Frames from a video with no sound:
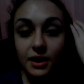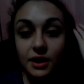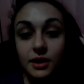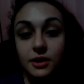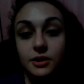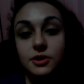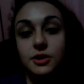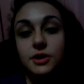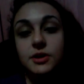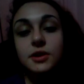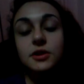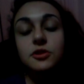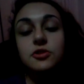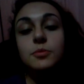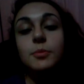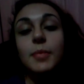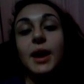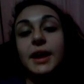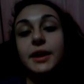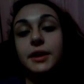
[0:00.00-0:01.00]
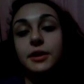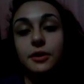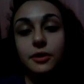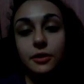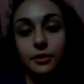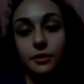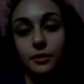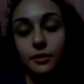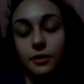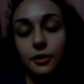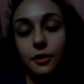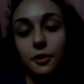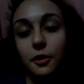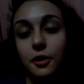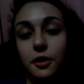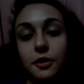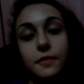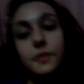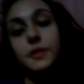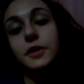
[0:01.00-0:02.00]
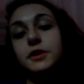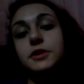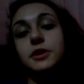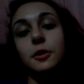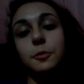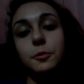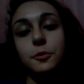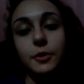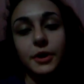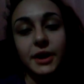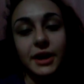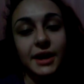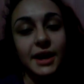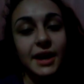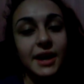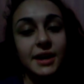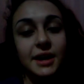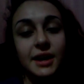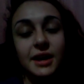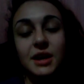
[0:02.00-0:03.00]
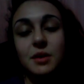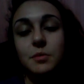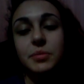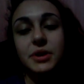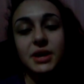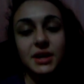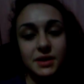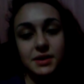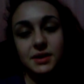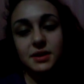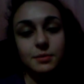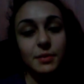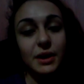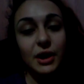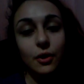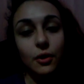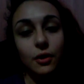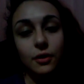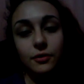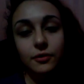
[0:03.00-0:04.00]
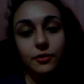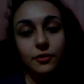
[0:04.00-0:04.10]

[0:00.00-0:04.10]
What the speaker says: she's a dramatic, over-the-top queen, and it pisses me off.